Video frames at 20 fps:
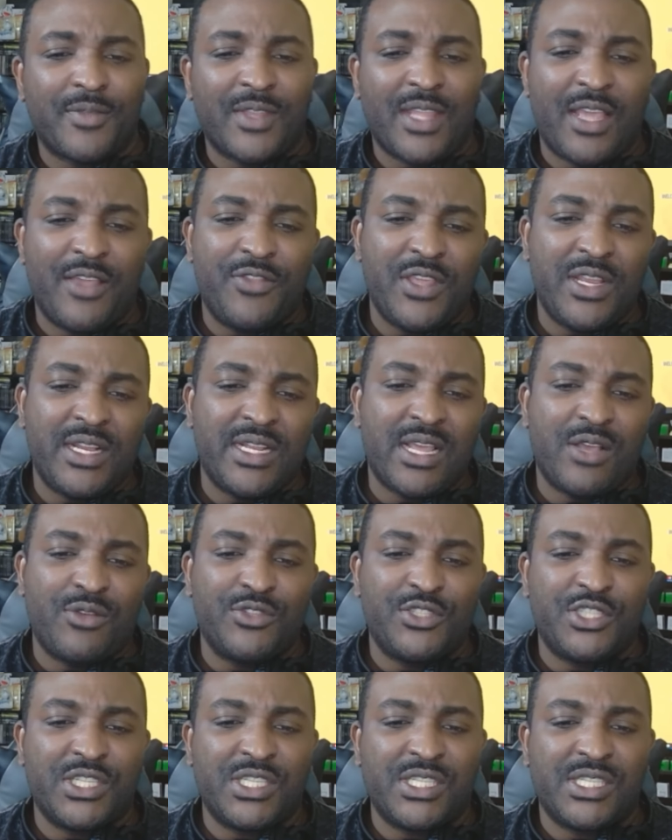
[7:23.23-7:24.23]
I think that
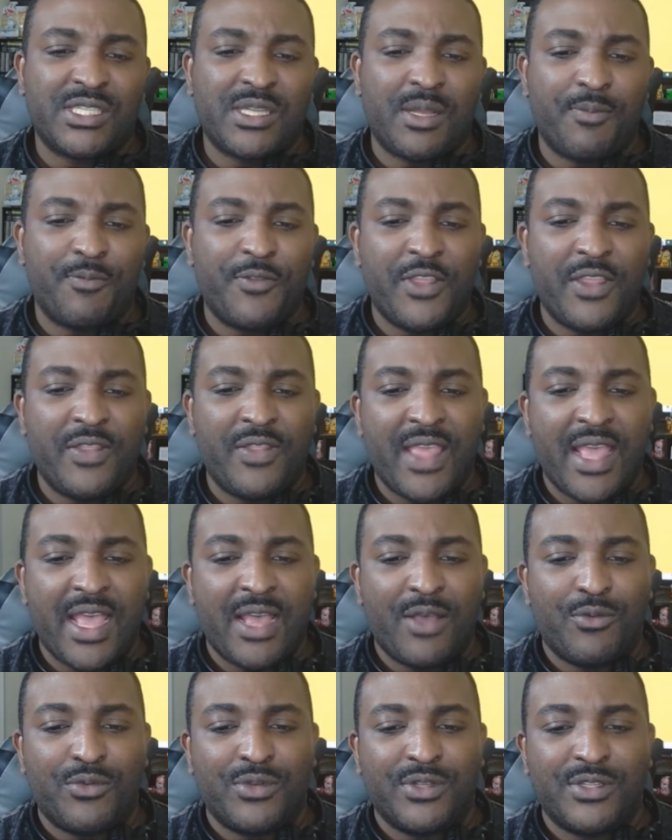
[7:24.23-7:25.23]
was just something
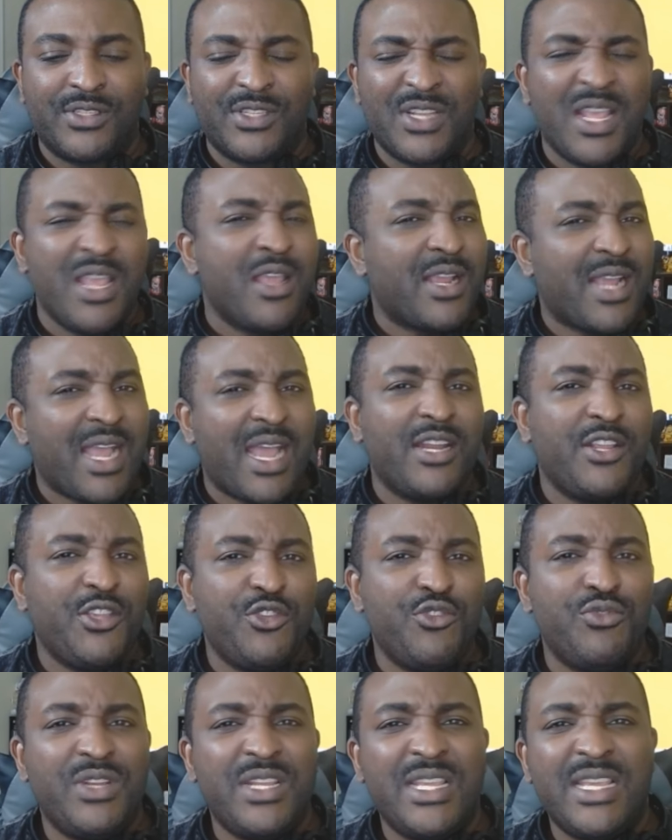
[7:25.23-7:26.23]
that was kind of
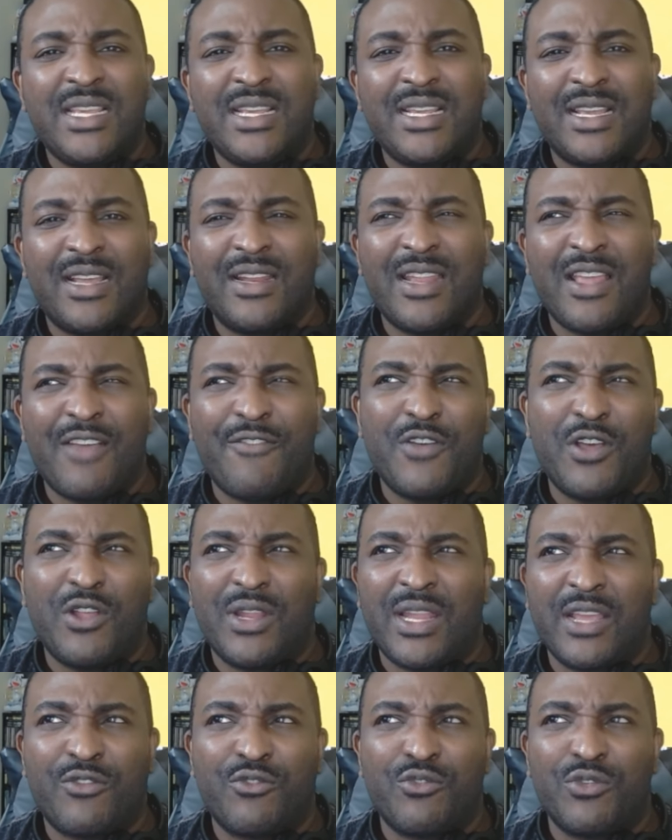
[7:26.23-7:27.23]
unique, and that felt
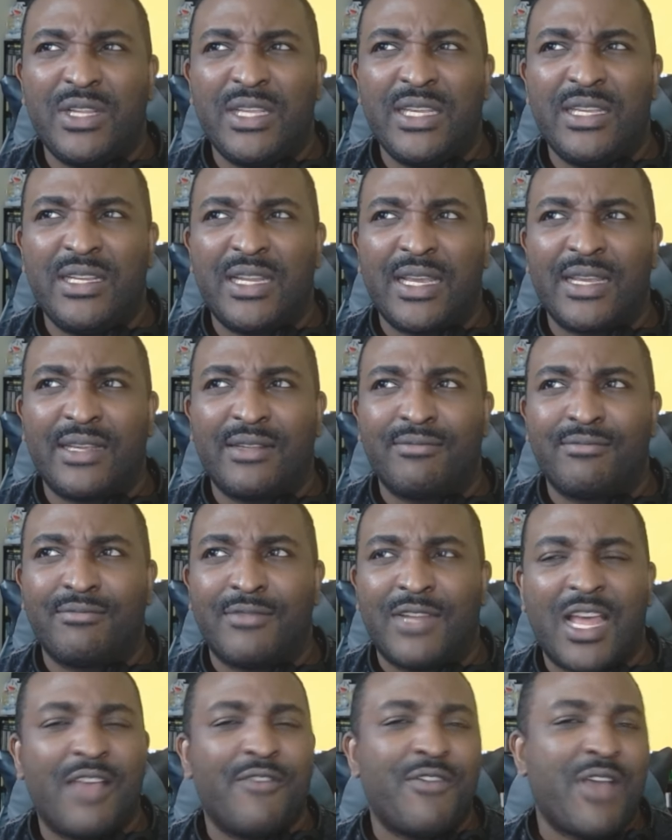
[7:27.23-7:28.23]
like really like
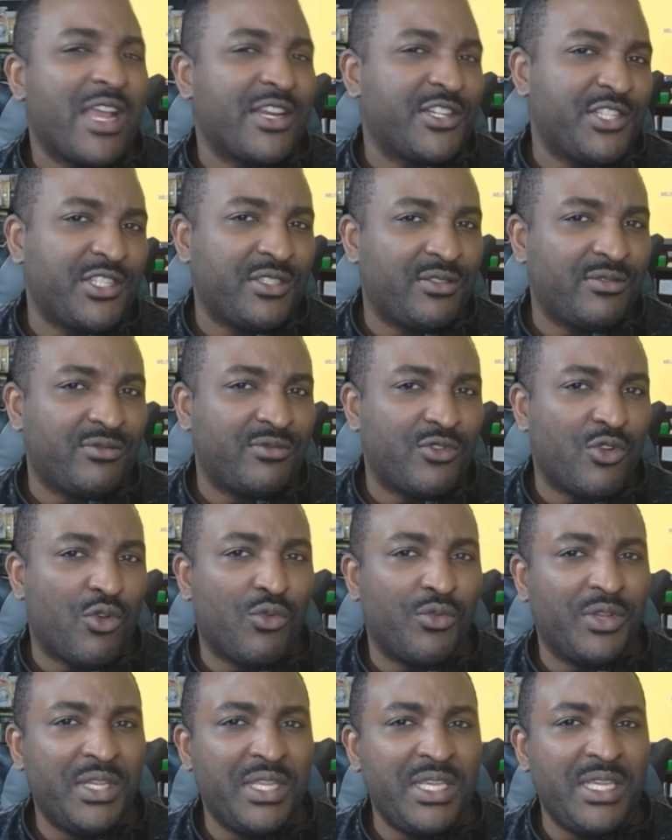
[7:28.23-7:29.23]
live action
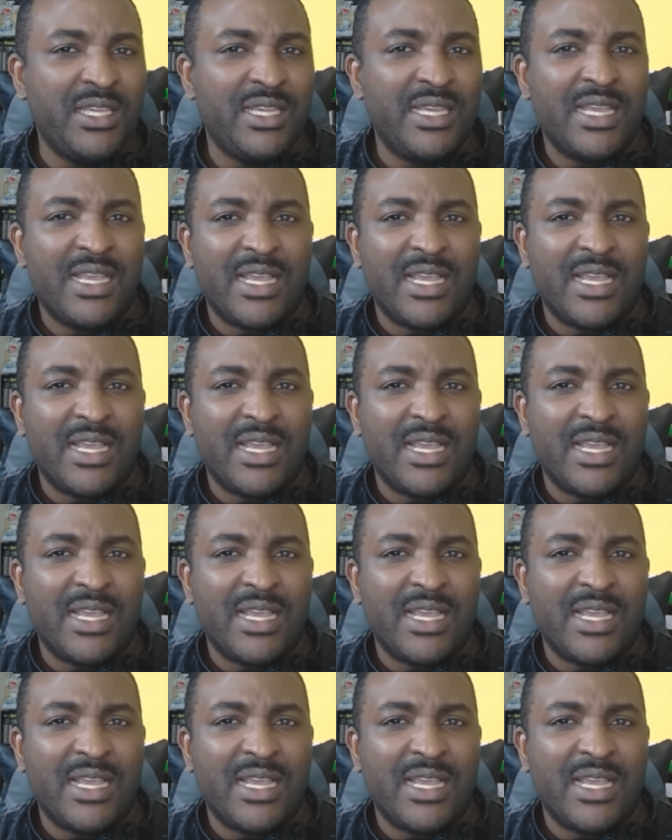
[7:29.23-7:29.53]
only,